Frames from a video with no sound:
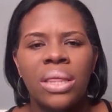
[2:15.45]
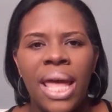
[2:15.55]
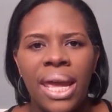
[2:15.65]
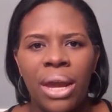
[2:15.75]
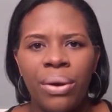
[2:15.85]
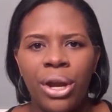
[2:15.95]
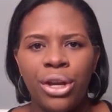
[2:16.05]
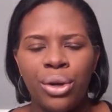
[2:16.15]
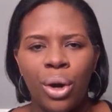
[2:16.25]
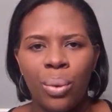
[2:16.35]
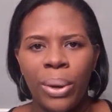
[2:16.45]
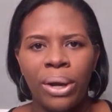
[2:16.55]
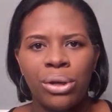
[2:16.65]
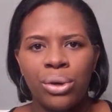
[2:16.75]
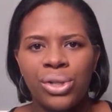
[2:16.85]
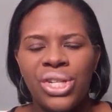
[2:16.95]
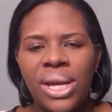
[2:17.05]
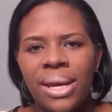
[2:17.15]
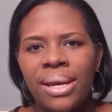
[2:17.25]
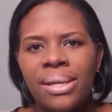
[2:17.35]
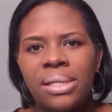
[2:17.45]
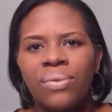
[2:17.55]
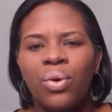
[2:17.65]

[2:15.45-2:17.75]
that area, you know, around your chest.